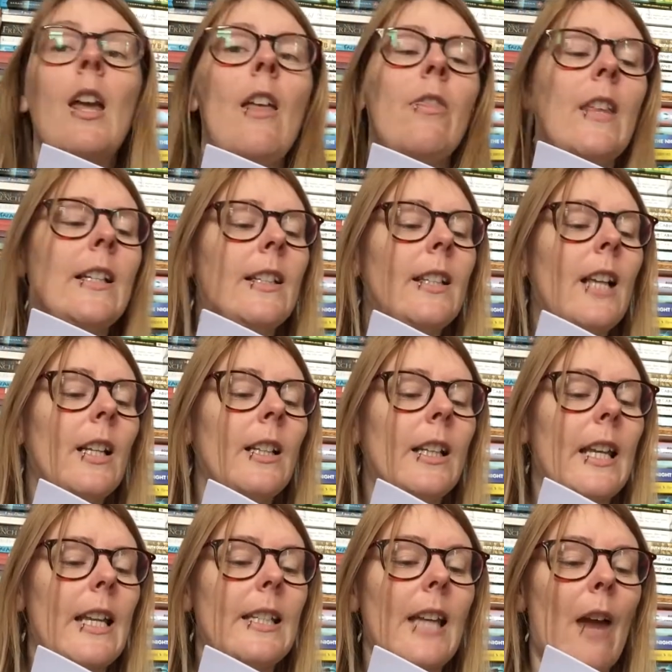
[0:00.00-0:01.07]
Then
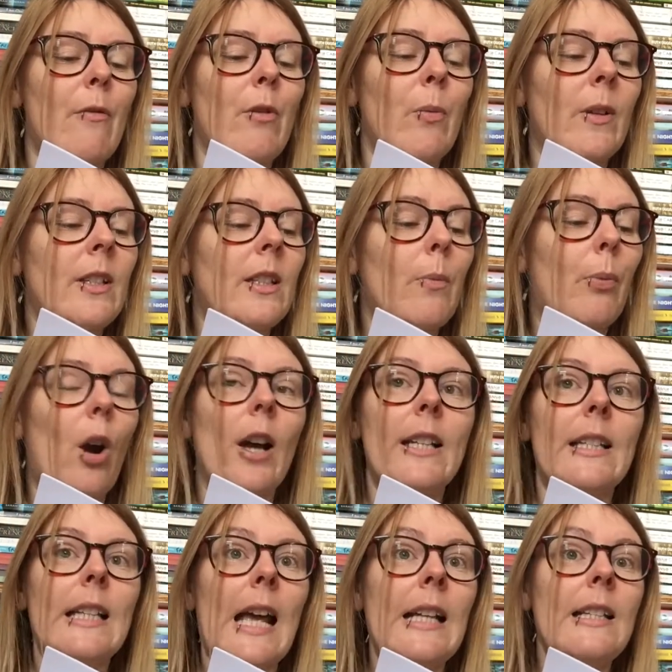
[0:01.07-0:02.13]
suddenly, to everyone's
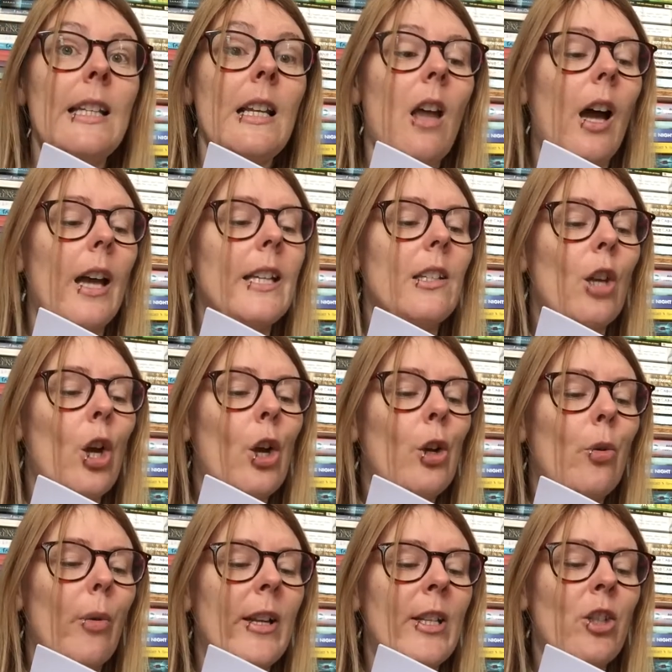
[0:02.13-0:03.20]
surprise and delight,
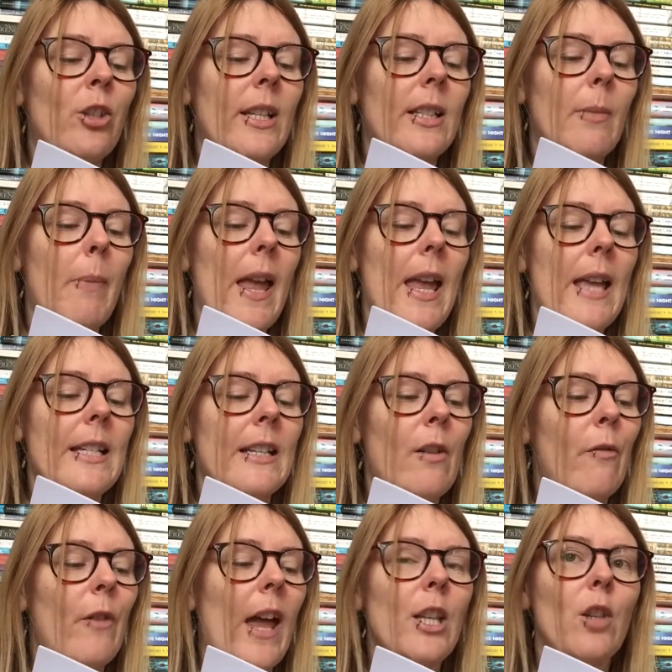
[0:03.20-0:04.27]
Cringe disappeared in a
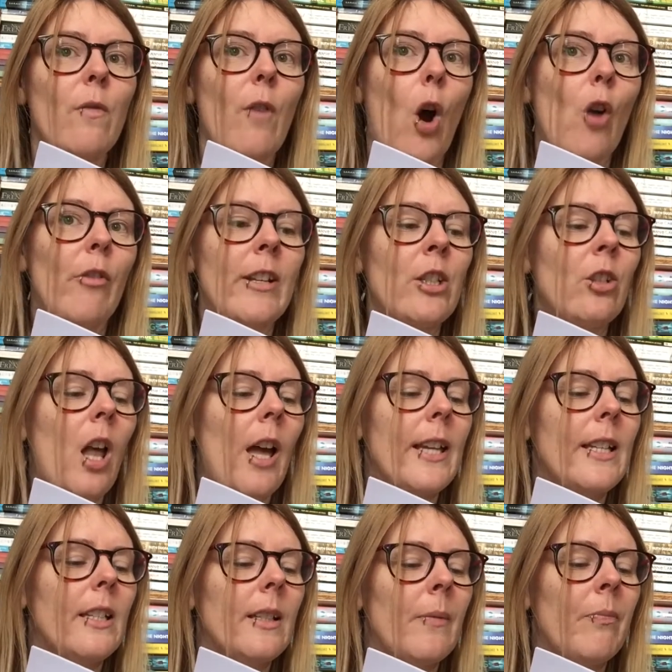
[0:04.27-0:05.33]
flash of orange
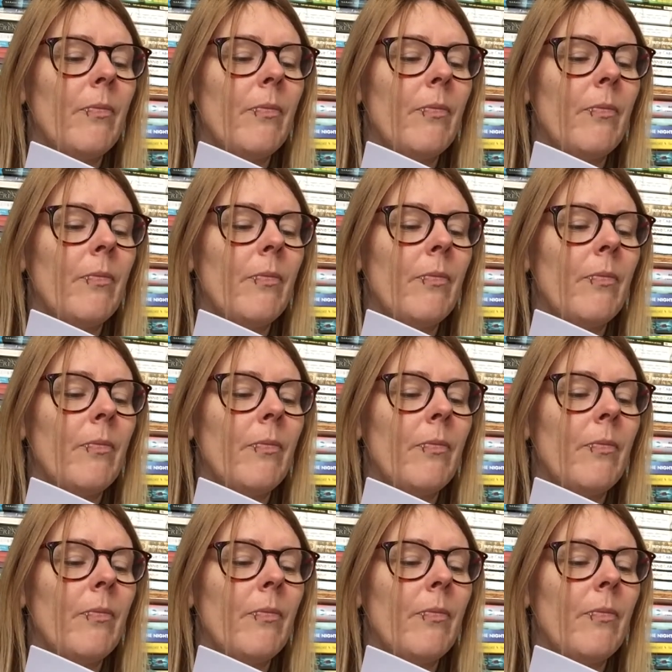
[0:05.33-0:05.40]
light.